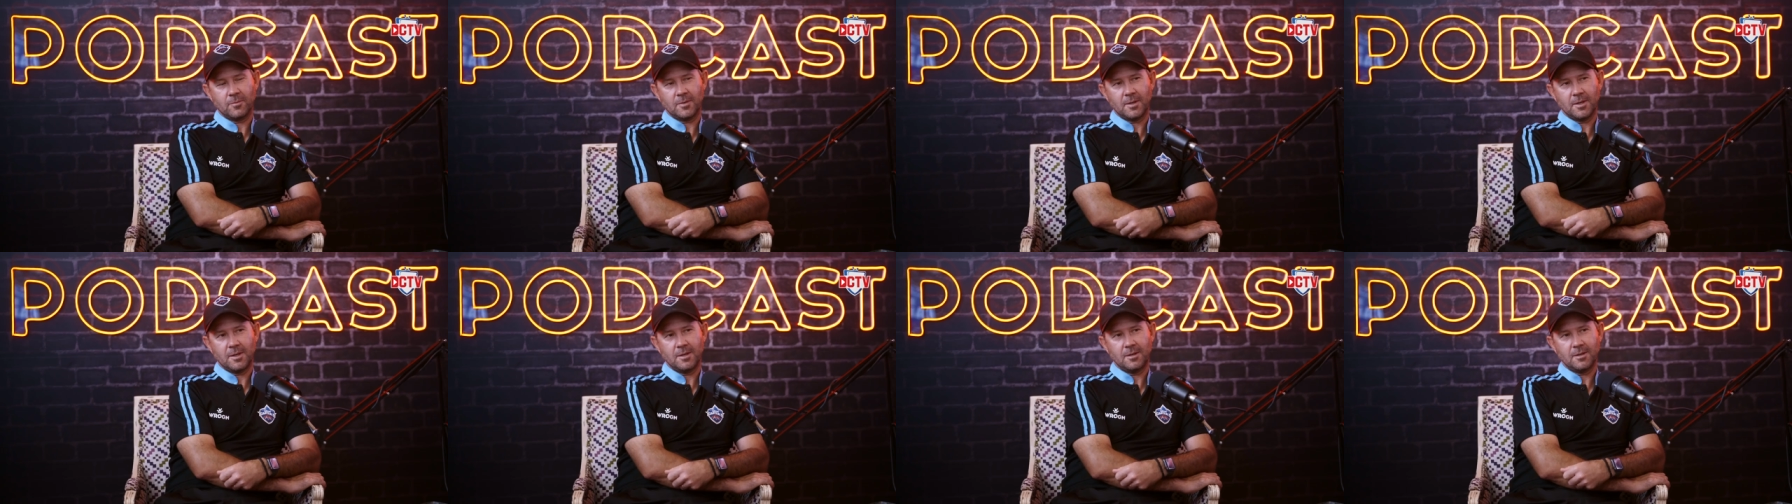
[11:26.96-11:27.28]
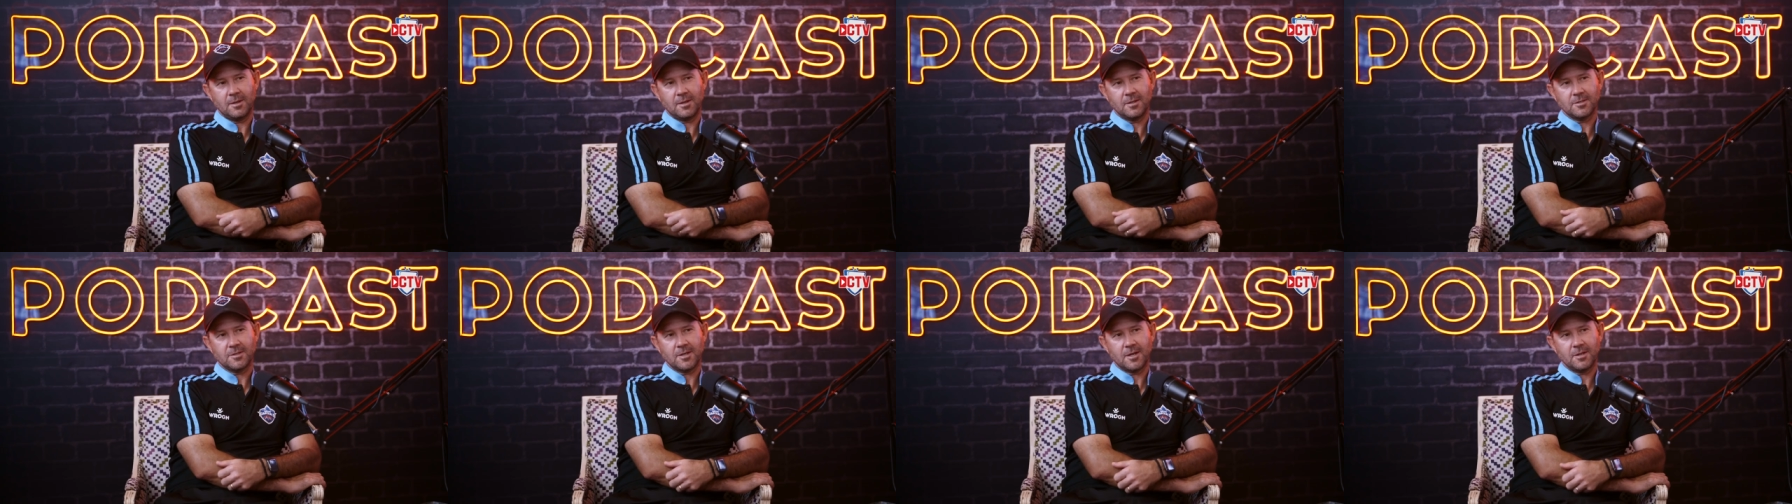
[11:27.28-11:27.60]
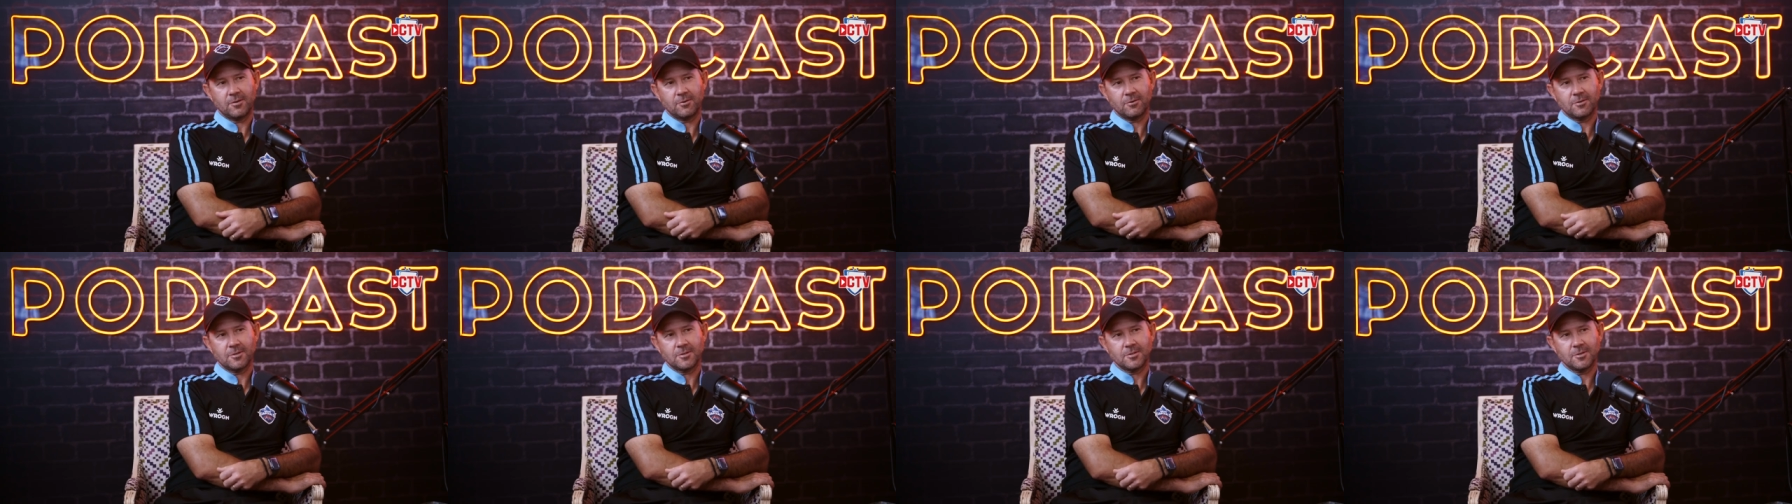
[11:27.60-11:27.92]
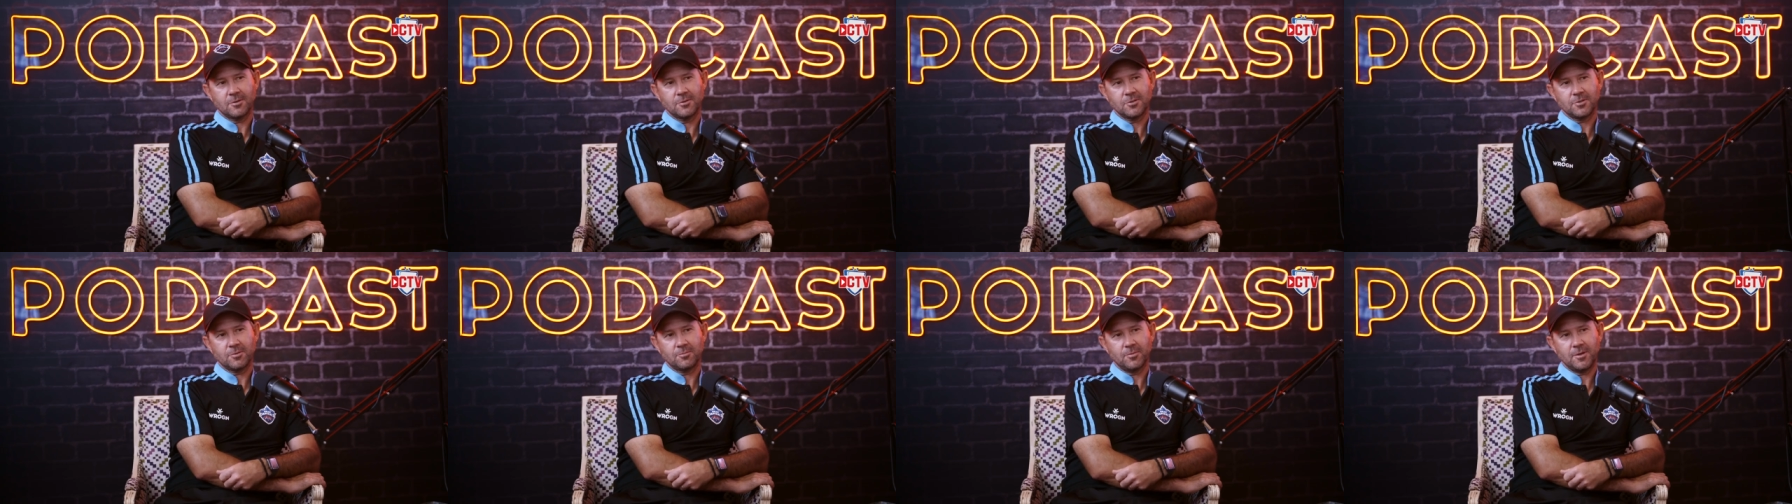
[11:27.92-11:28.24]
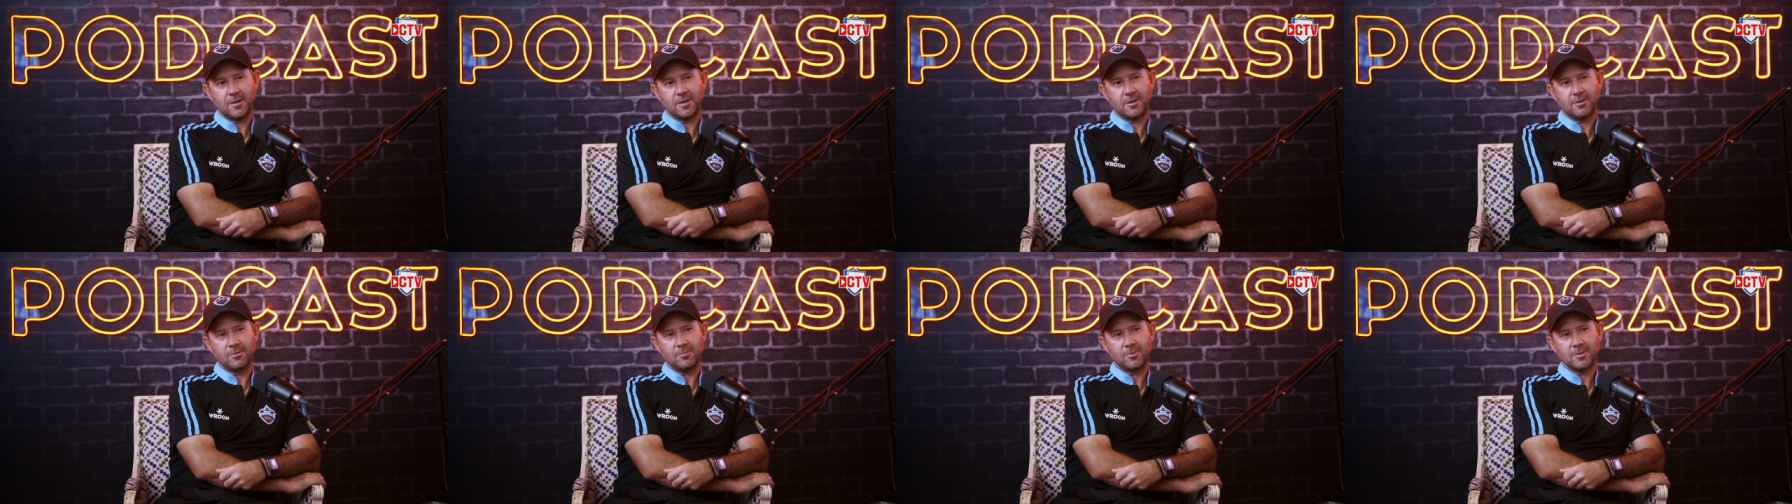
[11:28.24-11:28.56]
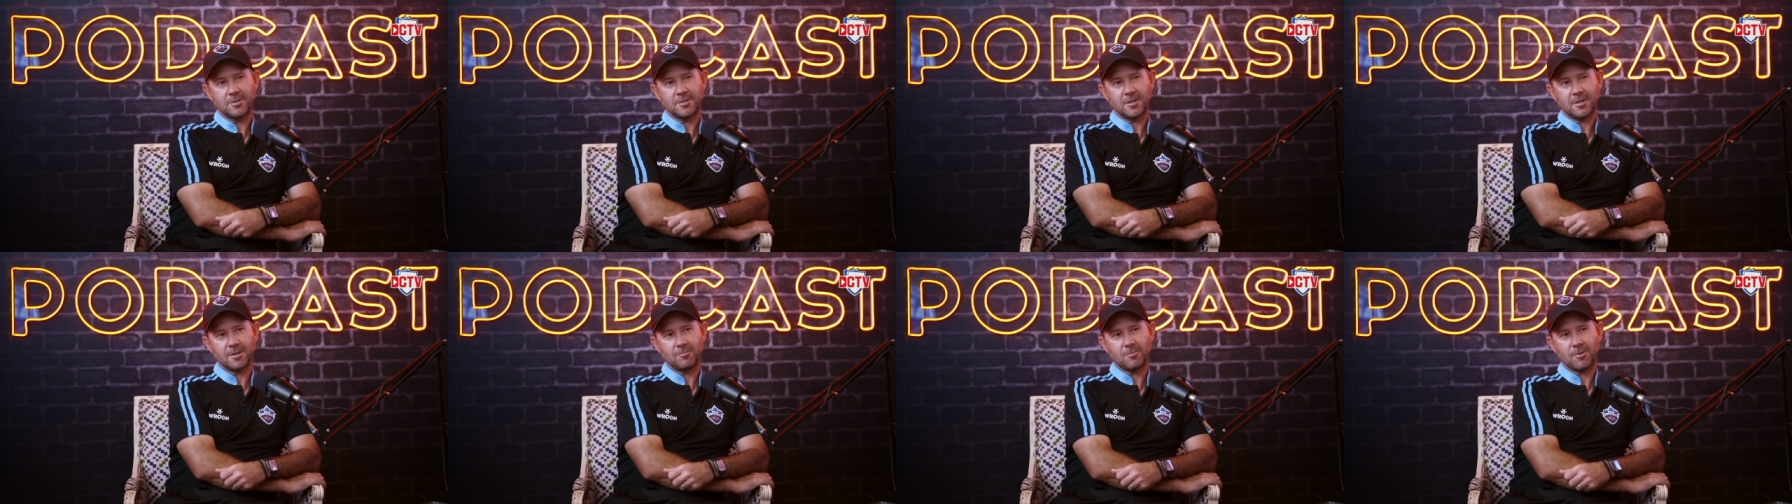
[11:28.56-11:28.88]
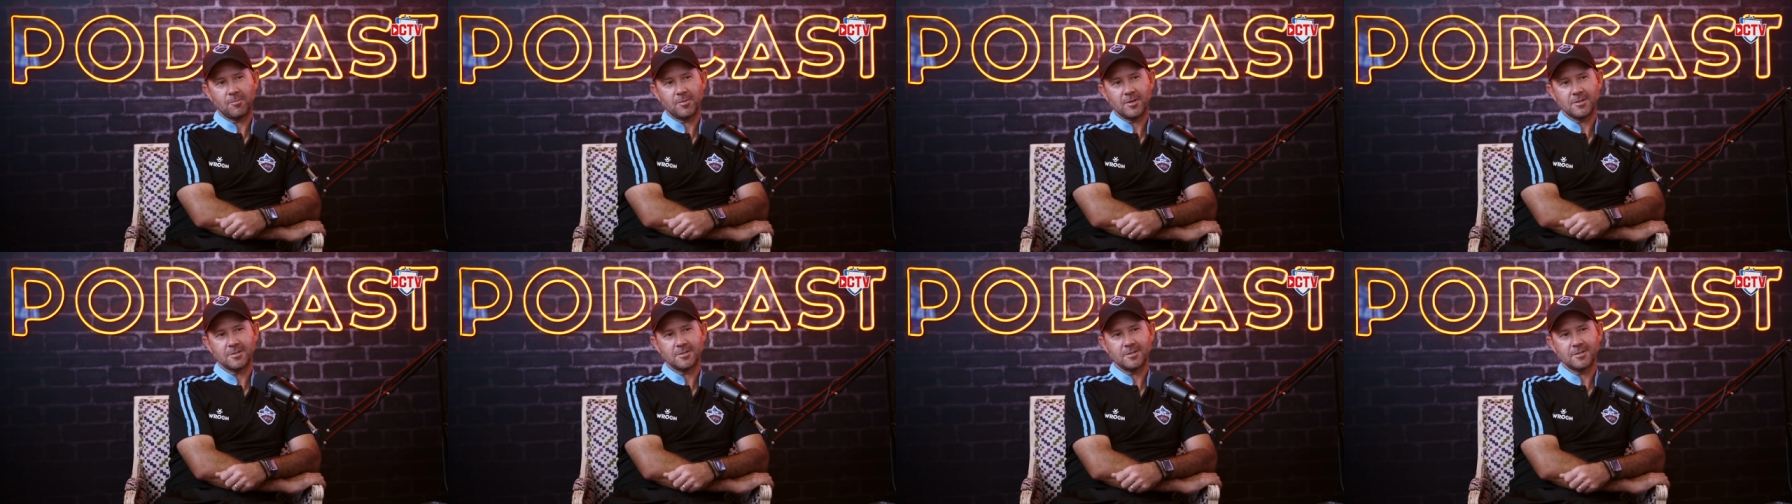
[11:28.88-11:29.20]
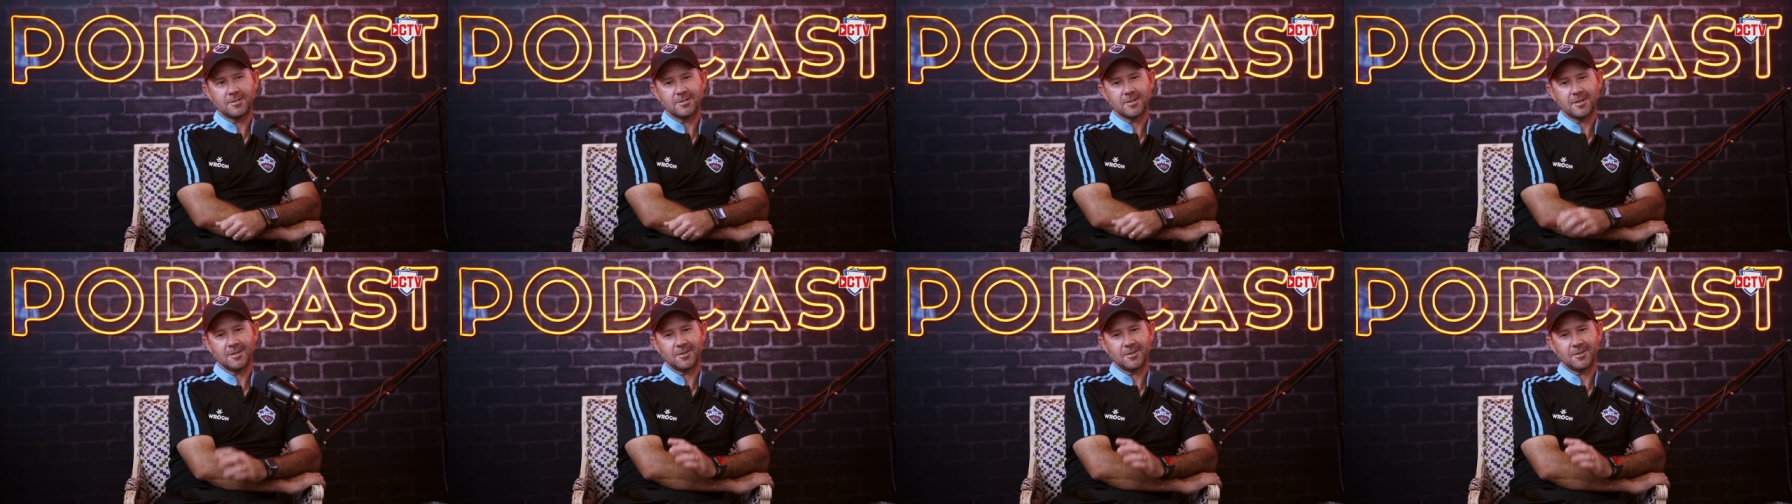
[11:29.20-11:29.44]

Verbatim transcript: Indians out there on social media will be sending me messages